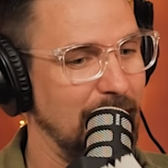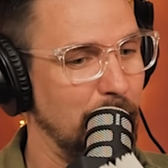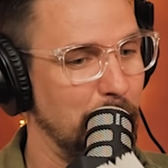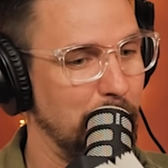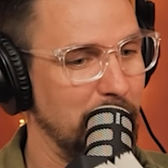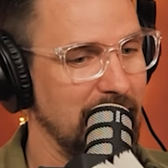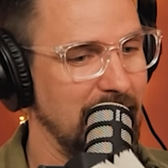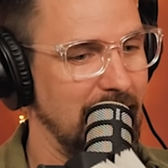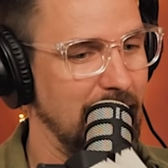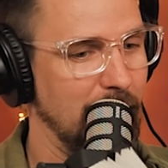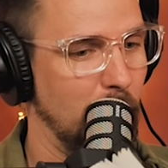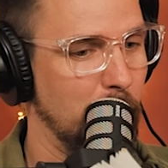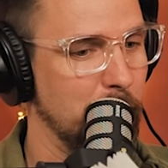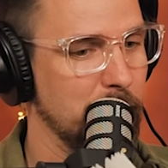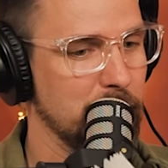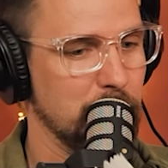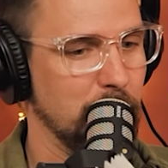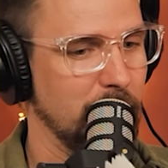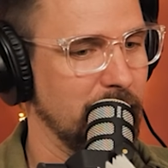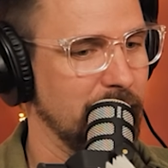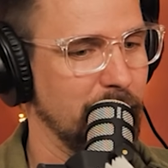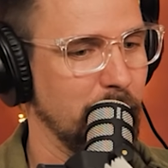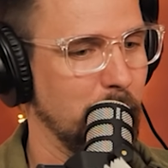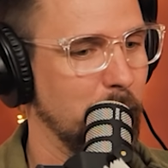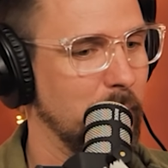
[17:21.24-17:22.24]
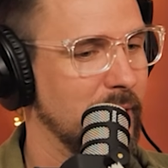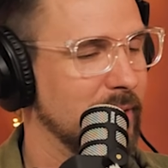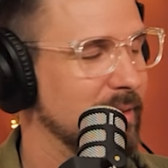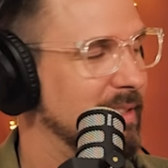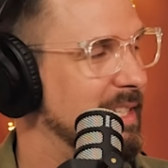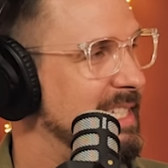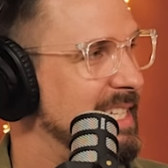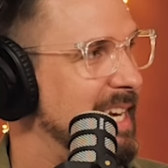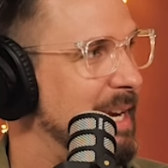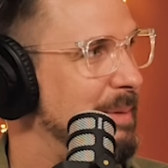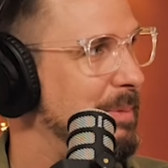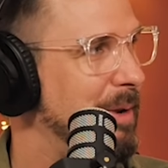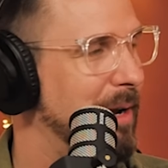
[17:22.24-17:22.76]
Oh my God. Almost word for word. The
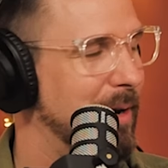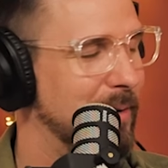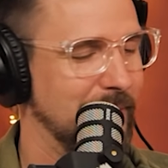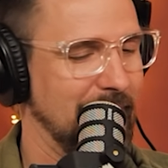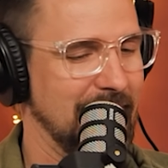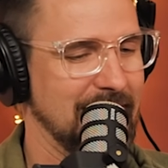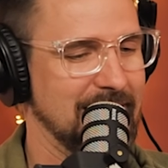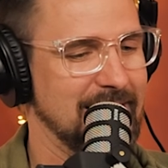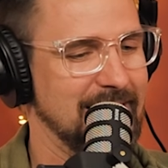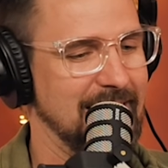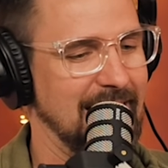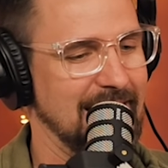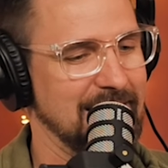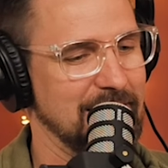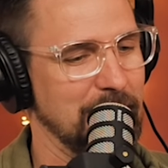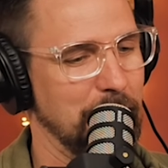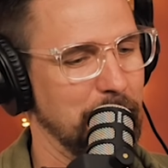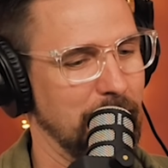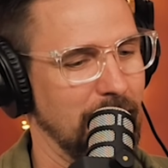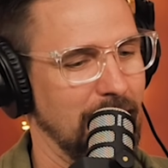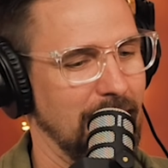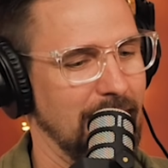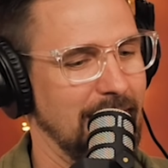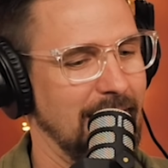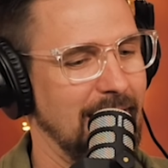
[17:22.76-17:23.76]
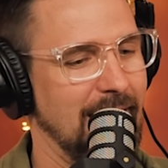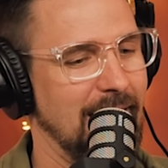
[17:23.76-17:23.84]
same note. That's so good.